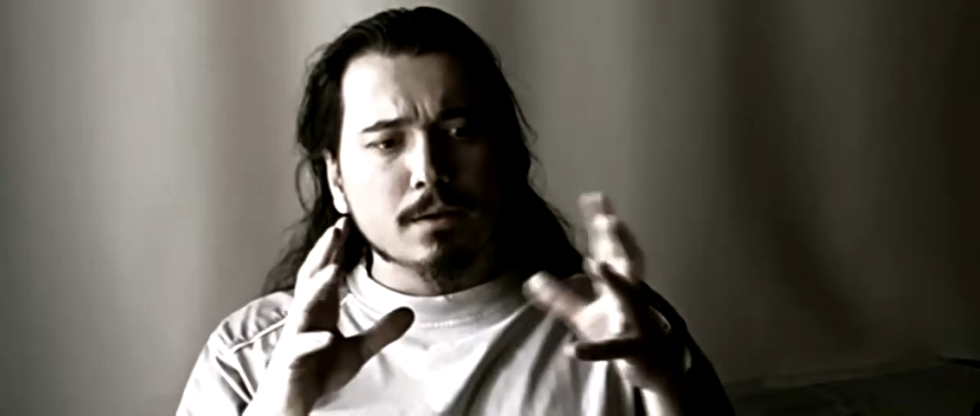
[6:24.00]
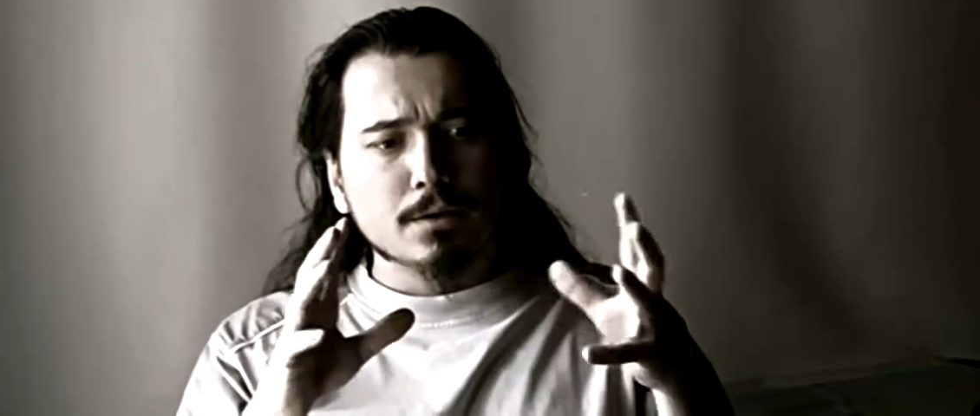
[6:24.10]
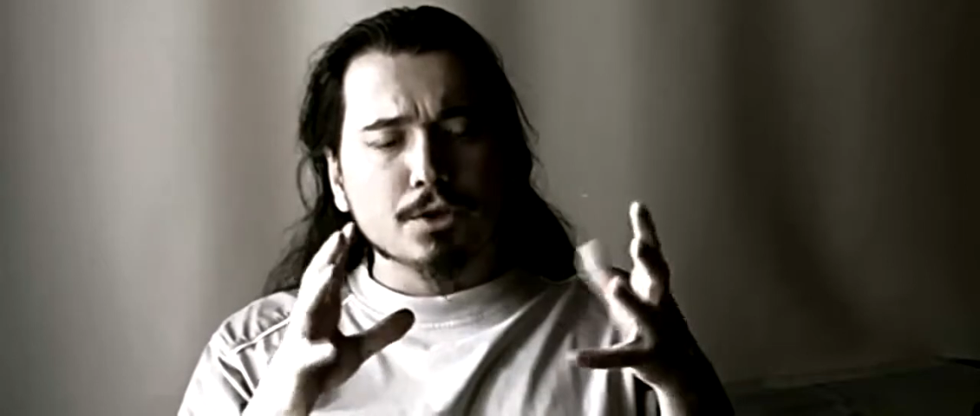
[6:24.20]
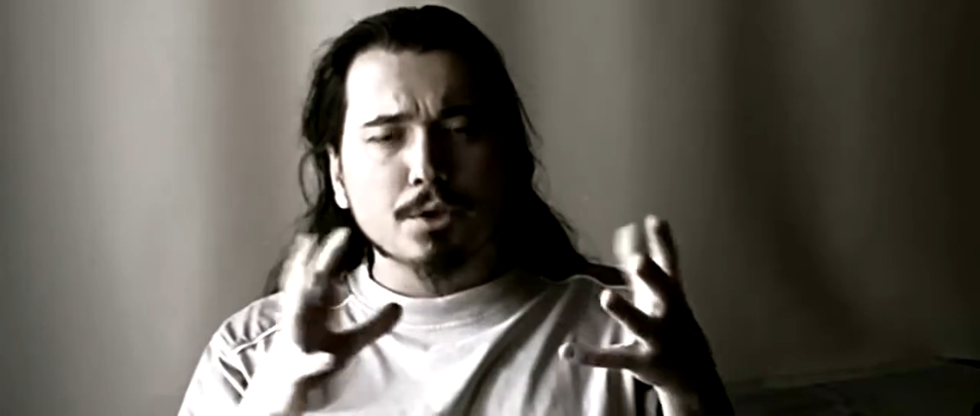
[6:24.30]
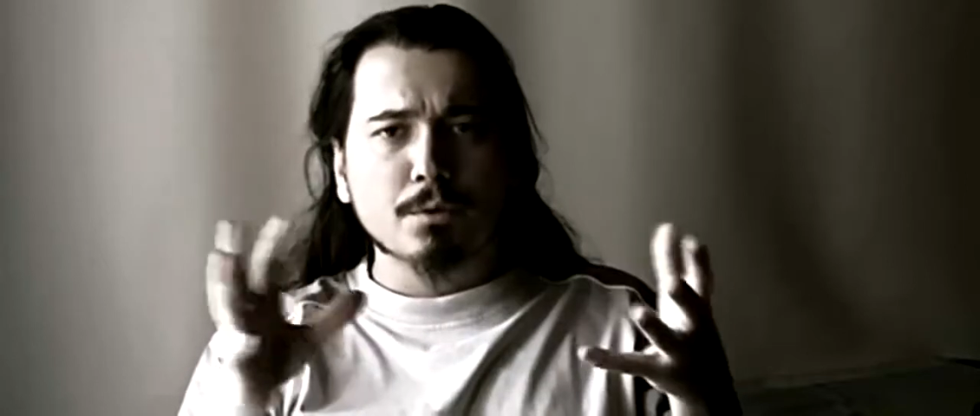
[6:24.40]

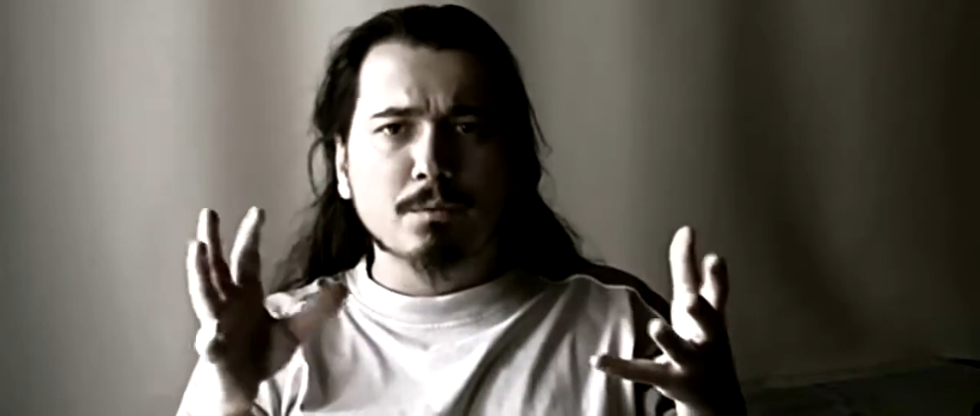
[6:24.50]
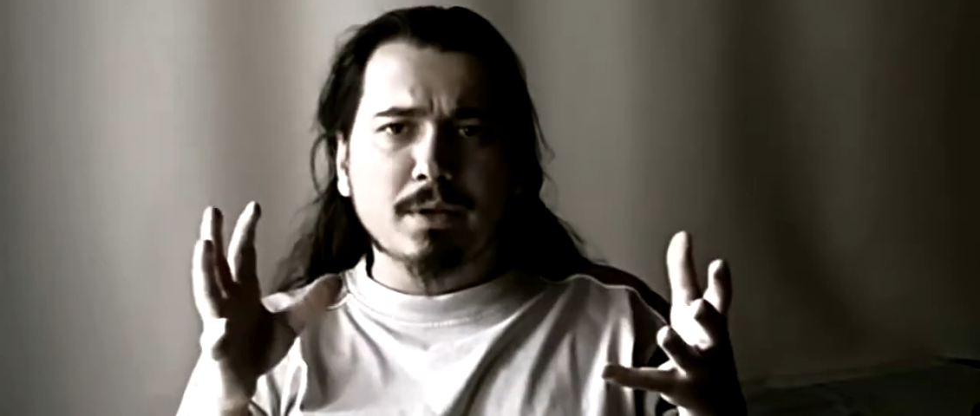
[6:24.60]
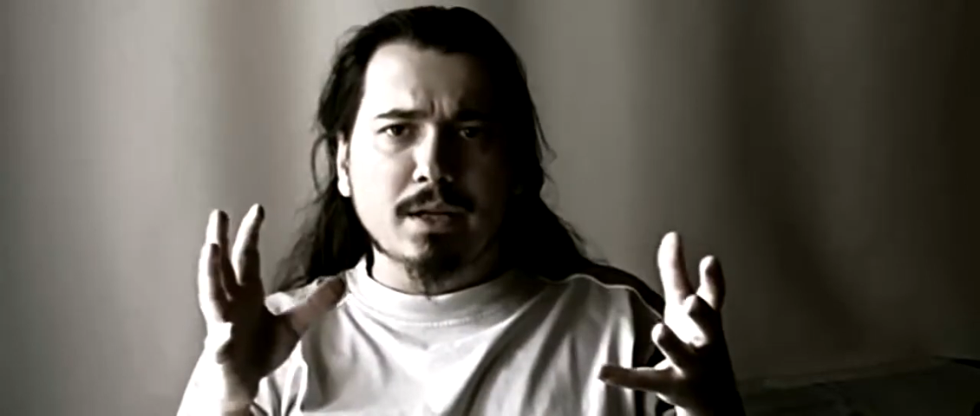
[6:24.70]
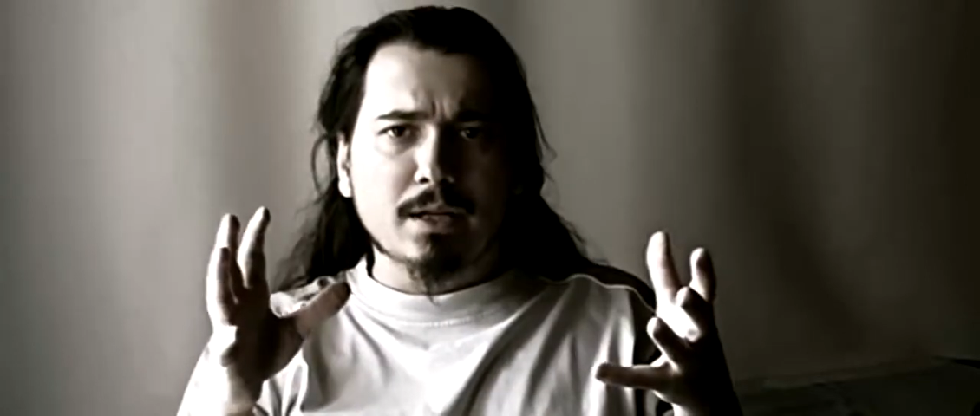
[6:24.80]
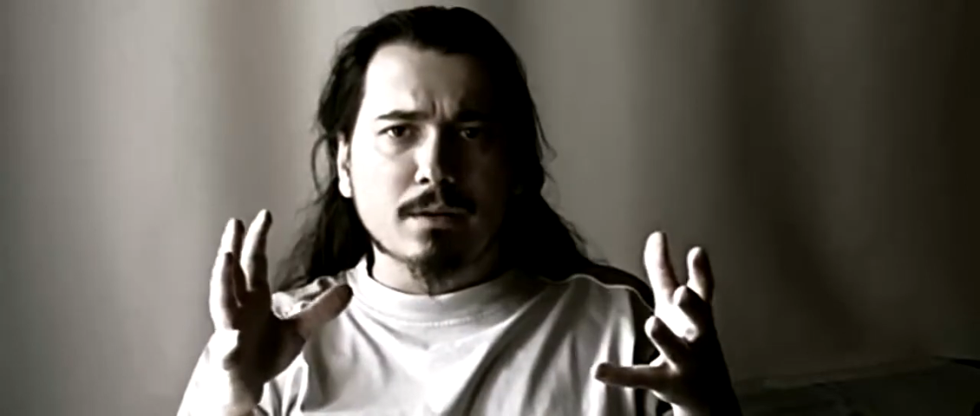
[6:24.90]
showed
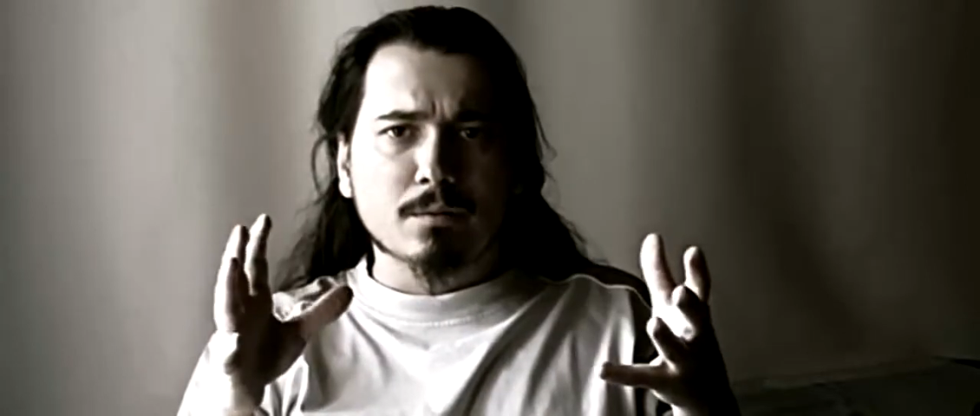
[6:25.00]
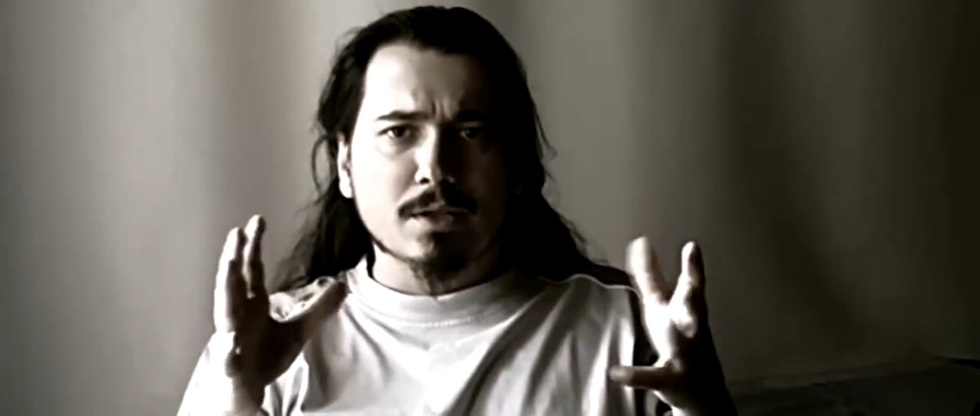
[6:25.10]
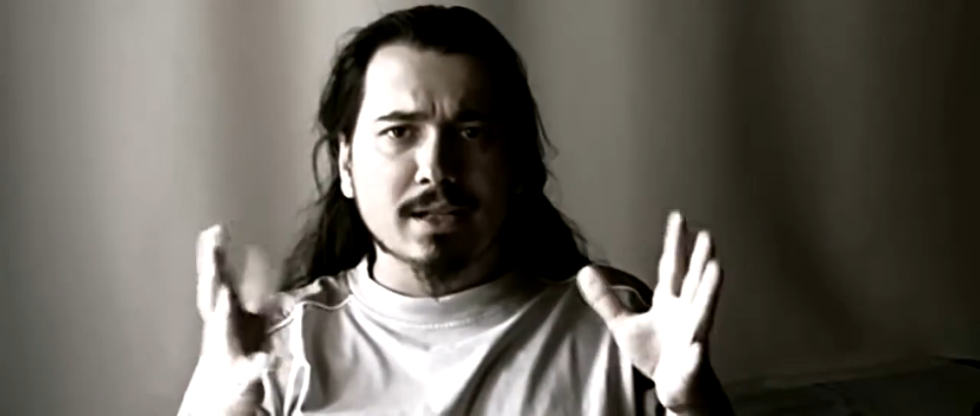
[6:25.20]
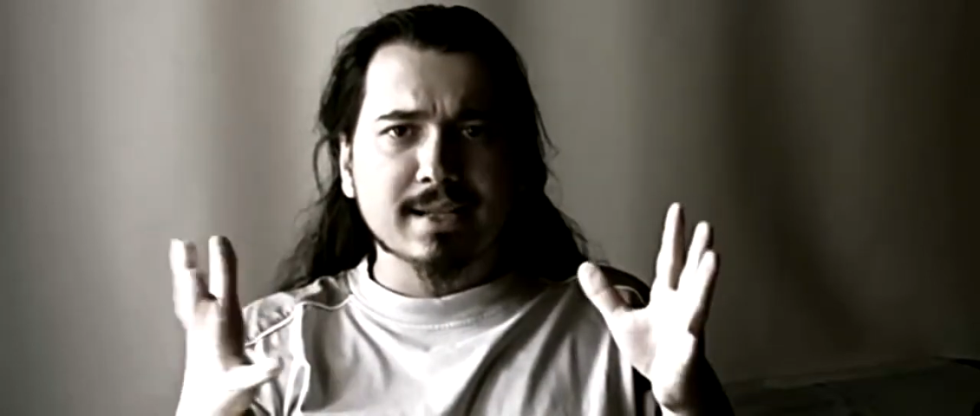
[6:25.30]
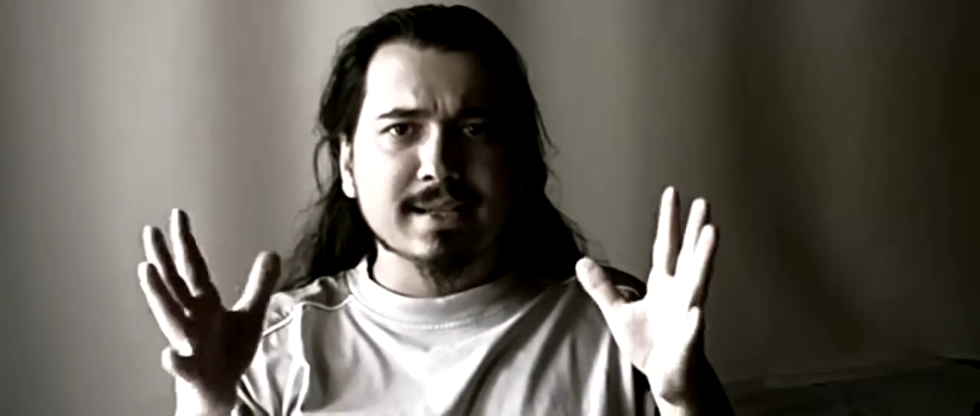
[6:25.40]
me
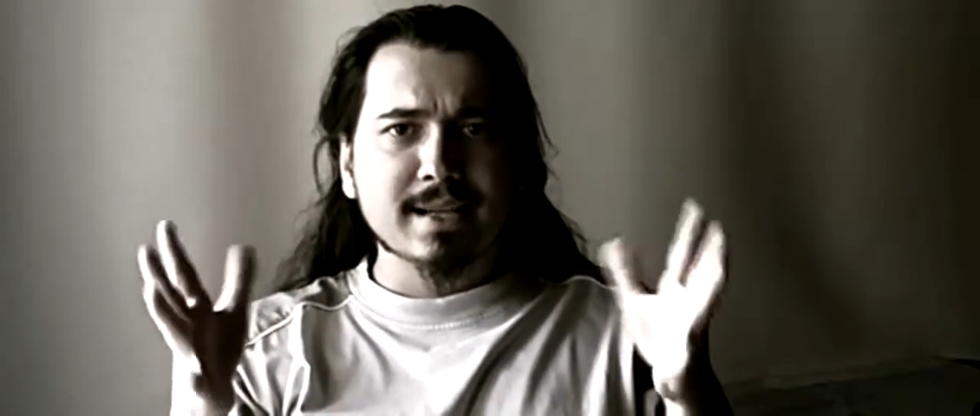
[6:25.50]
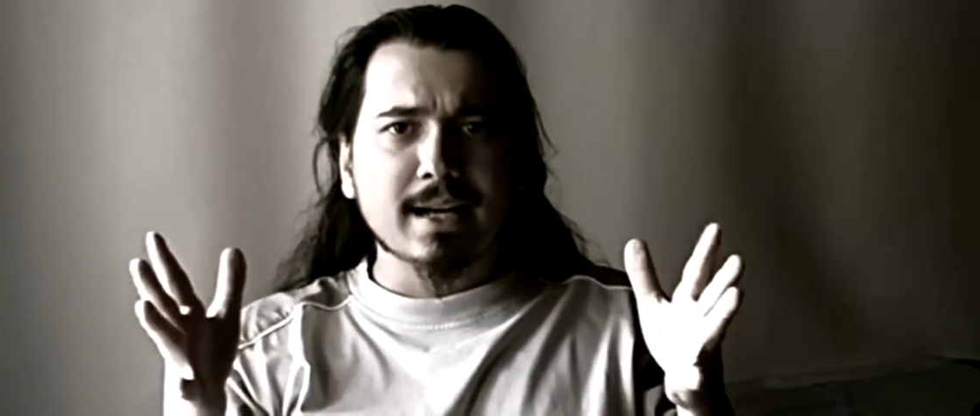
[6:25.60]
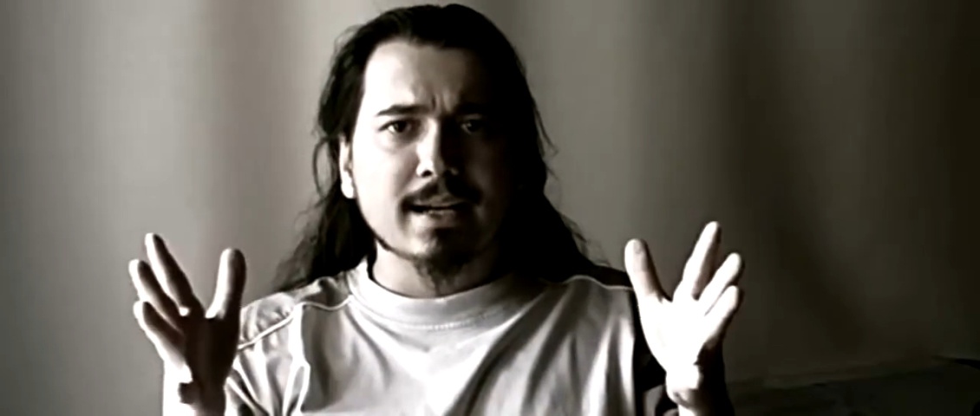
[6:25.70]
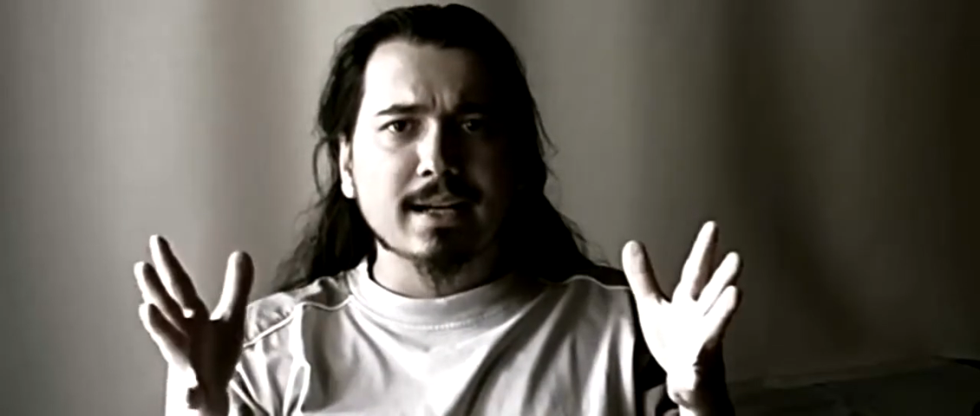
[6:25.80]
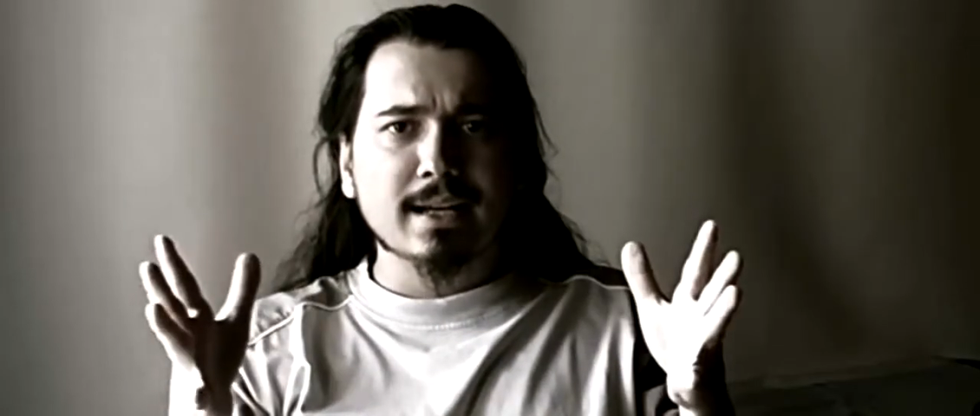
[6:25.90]
was
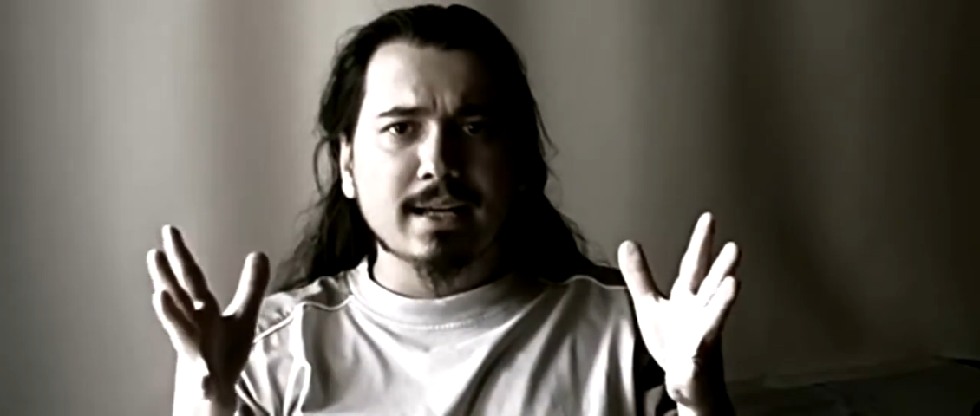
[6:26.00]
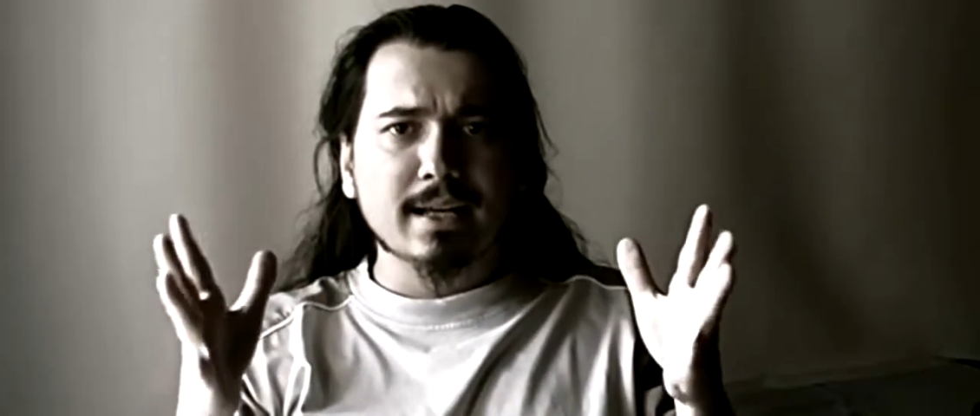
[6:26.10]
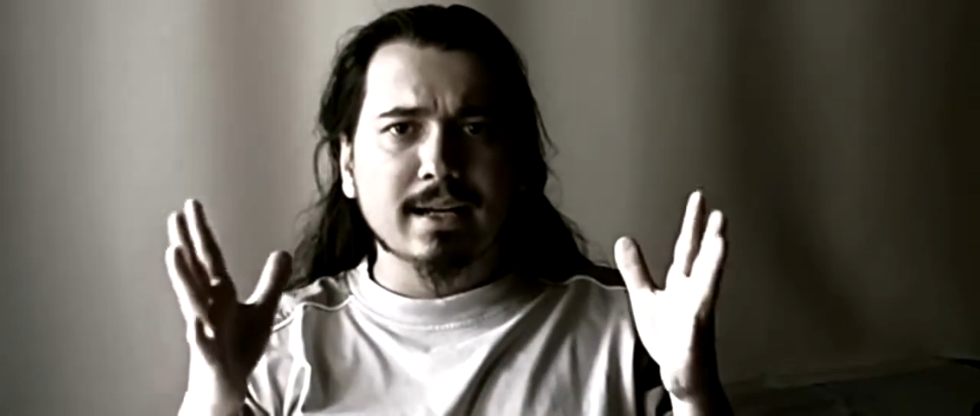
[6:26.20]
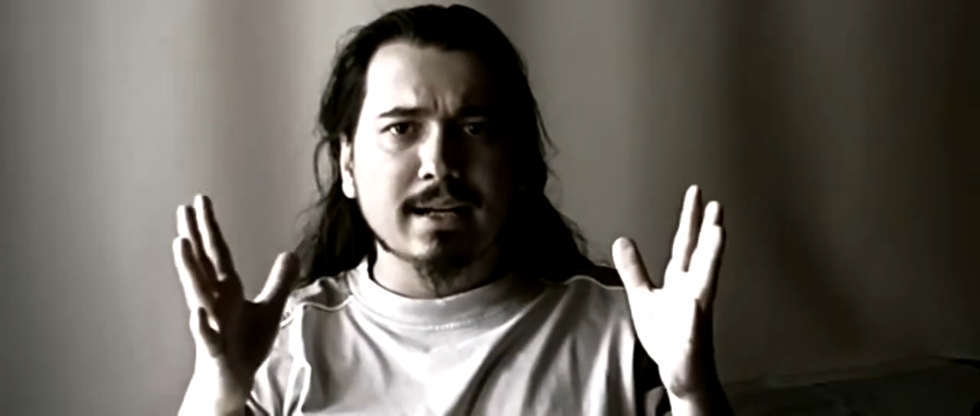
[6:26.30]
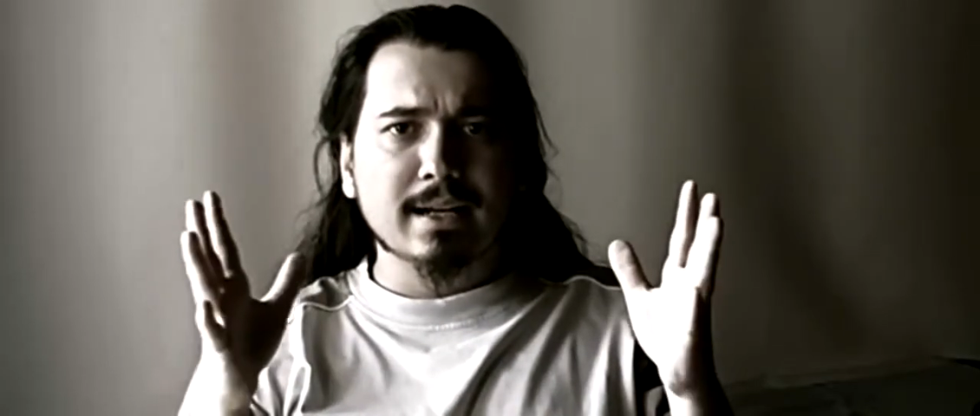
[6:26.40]
exactly